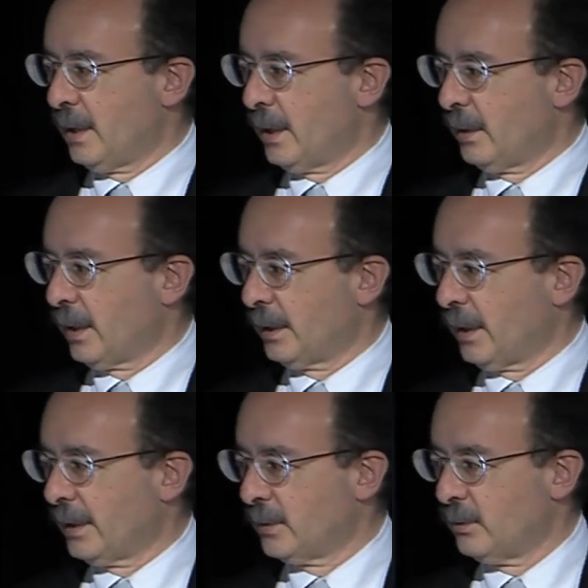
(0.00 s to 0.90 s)
and I'd
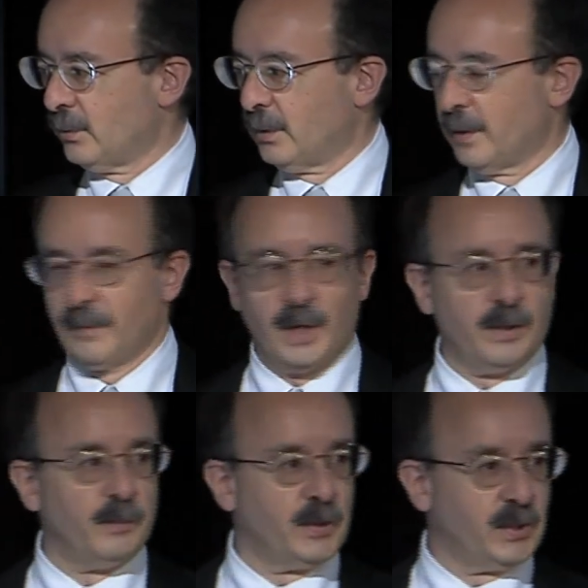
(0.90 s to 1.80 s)
like to invite
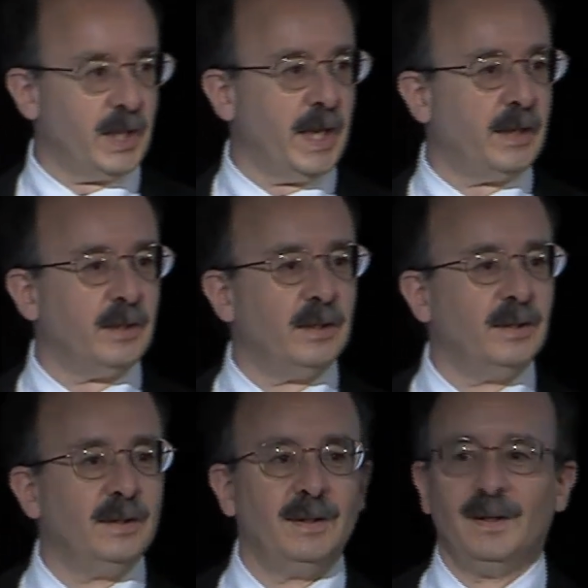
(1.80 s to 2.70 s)
them to stand.
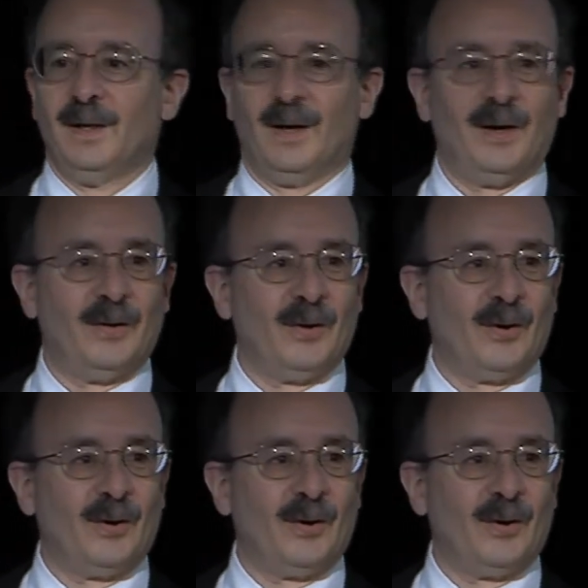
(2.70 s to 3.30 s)
I